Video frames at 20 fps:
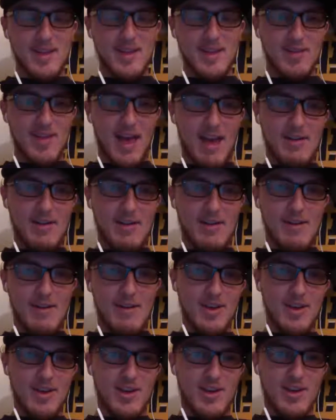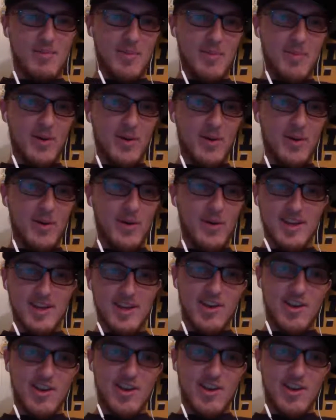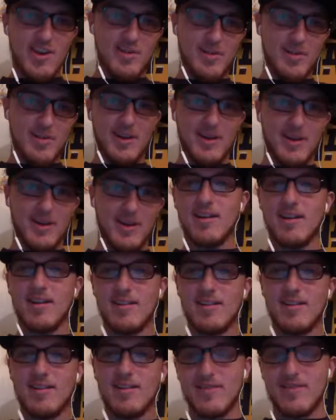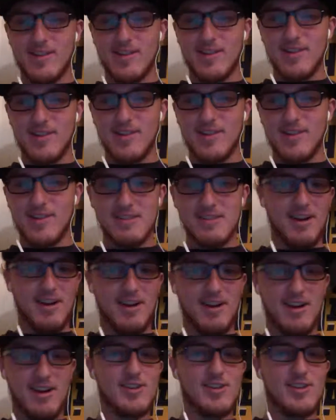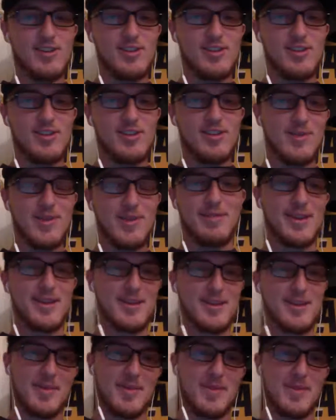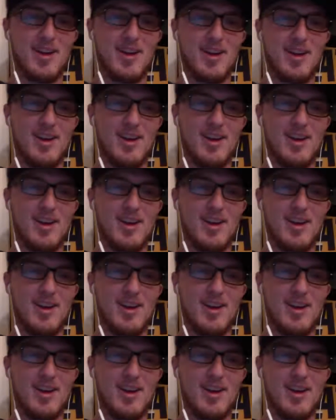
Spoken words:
he was averaging 0.6 yards per carry. So not even a yard. So that's why they're phantom carries.